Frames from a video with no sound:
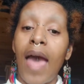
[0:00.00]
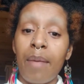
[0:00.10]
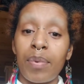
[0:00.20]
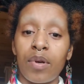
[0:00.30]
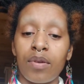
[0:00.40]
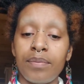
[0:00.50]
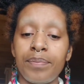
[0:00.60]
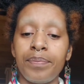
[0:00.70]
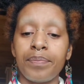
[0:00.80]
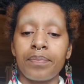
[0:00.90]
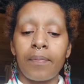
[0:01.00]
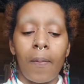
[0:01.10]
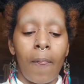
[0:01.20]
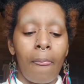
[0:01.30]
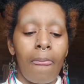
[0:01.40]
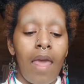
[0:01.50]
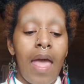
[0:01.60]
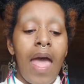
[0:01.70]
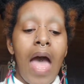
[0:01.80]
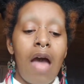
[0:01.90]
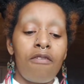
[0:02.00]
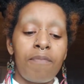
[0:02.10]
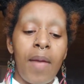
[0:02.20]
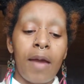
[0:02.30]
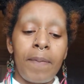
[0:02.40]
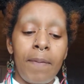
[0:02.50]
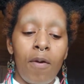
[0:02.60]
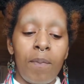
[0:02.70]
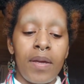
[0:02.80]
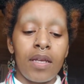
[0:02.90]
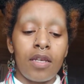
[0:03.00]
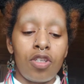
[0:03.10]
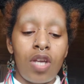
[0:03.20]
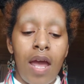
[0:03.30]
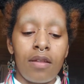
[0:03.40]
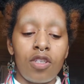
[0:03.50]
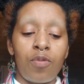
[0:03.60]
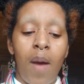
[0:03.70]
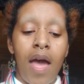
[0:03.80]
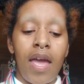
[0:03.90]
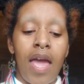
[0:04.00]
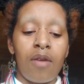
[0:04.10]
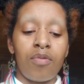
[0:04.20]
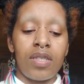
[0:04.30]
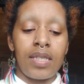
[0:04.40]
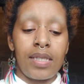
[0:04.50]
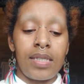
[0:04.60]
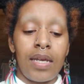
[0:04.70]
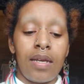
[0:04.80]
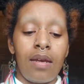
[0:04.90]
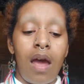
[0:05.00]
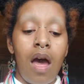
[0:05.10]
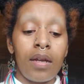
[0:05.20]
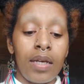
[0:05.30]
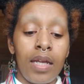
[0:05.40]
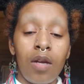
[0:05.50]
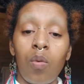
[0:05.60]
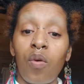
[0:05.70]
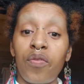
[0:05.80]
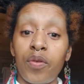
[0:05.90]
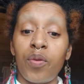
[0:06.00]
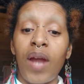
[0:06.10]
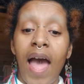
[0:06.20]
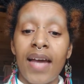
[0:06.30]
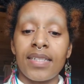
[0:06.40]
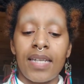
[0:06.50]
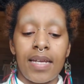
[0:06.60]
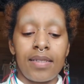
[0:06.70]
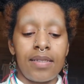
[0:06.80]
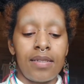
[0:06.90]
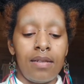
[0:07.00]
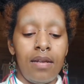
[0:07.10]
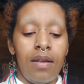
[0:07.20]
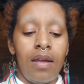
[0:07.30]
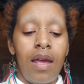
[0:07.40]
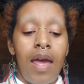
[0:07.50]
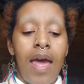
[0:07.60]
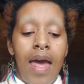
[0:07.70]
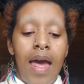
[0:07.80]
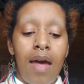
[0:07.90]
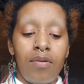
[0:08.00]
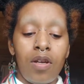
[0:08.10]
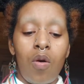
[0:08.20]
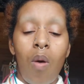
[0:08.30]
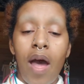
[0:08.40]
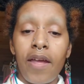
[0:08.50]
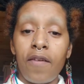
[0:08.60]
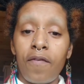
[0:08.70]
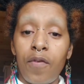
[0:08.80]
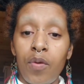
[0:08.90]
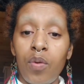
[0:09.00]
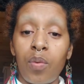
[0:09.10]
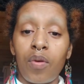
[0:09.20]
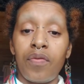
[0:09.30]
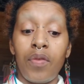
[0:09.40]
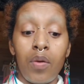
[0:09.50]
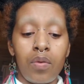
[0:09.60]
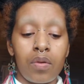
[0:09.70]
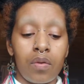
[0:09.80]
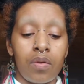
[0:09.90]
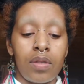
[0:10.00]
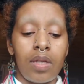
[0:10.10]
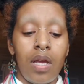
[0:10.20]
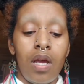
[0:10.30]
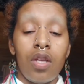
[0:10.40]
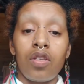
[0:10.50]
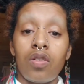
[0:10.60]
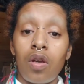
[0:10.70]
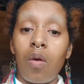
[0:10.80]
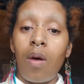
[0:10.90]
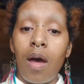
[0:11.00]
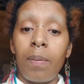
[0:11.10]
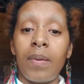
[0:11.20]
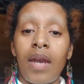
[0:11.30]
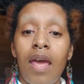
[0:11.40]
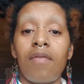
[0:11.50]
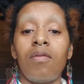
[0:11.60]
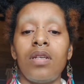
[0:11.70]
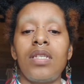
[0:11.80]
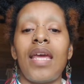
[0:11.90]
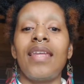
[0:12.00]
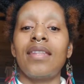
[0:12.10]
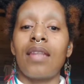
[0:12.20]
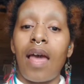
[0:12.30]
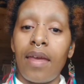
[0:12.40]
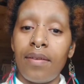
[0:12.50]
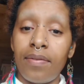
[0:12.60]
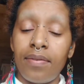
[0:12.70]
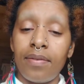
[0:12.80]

capital. How have Black people been challenged by and resisted unequal food access? How do quiet food refusals show up in everyday life?